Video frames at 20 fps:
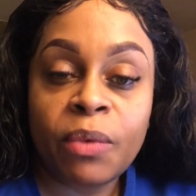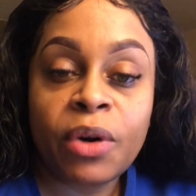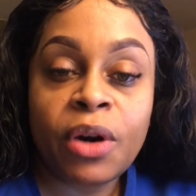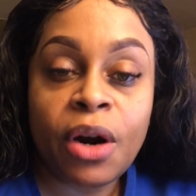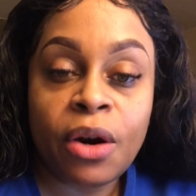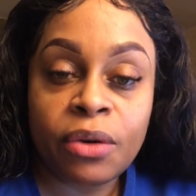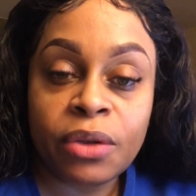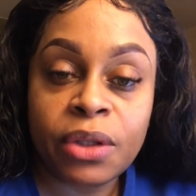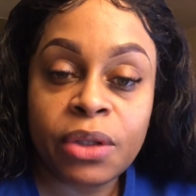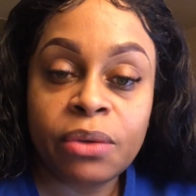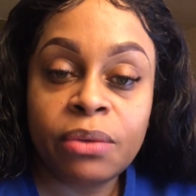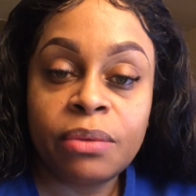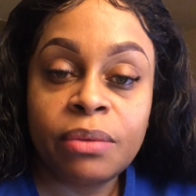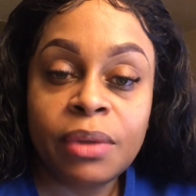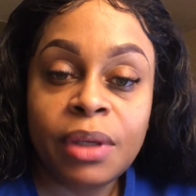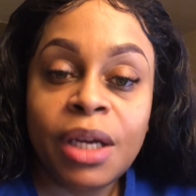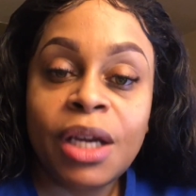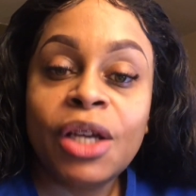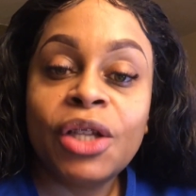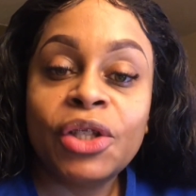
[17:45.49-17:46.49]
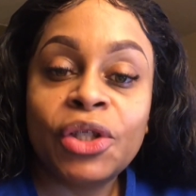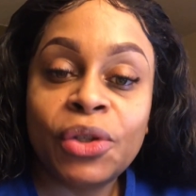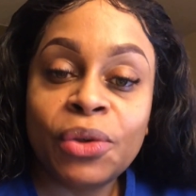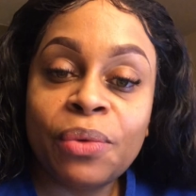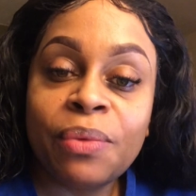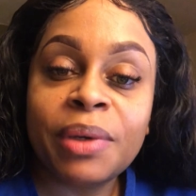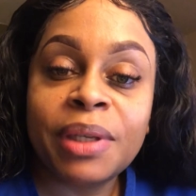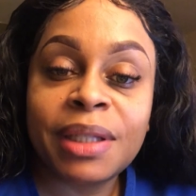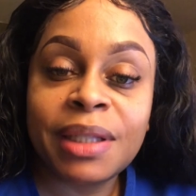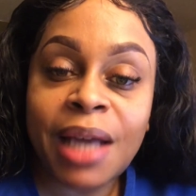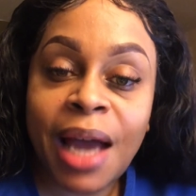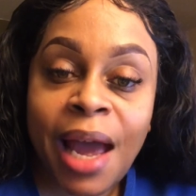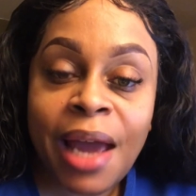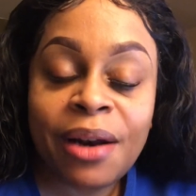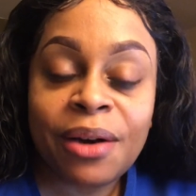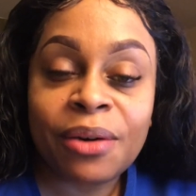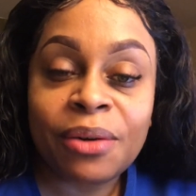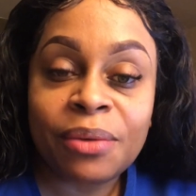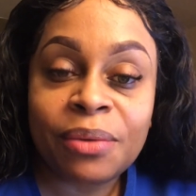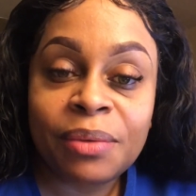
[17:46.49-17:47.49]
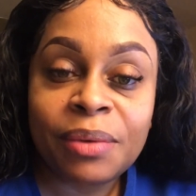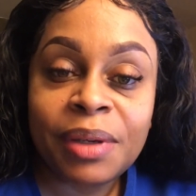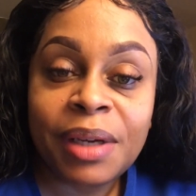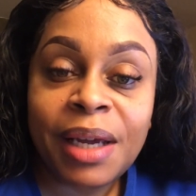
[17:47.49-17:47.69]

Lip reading: rehearsal to recital.